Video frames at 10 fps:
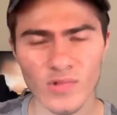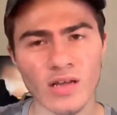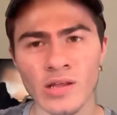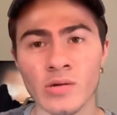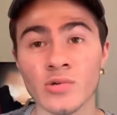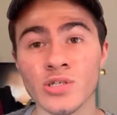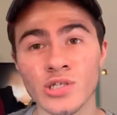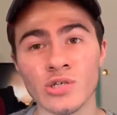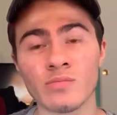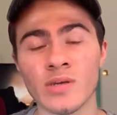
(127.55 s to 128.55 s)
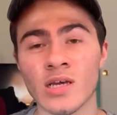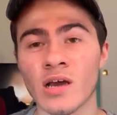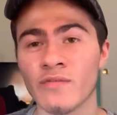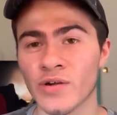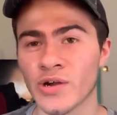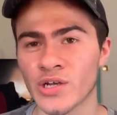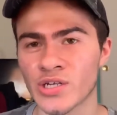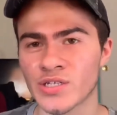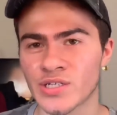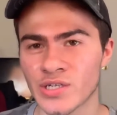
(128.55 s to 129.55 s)
they will still be a very
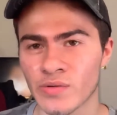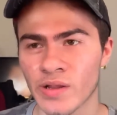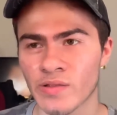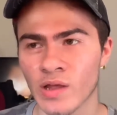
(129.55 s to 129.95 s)
good student.